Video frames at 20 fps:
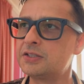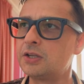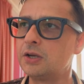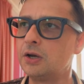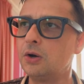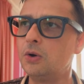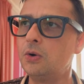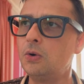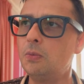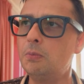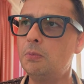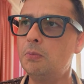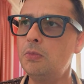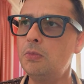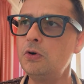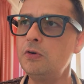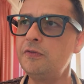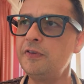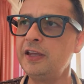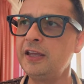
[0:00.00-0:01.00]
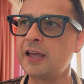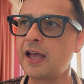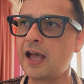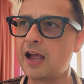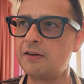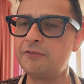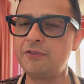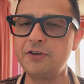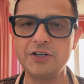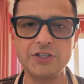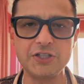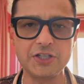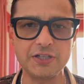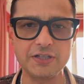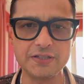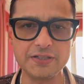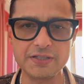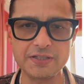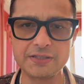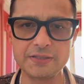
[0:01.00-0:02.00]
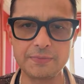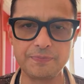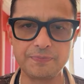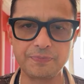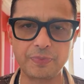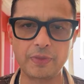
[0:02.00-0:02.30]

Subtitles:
So moving averages,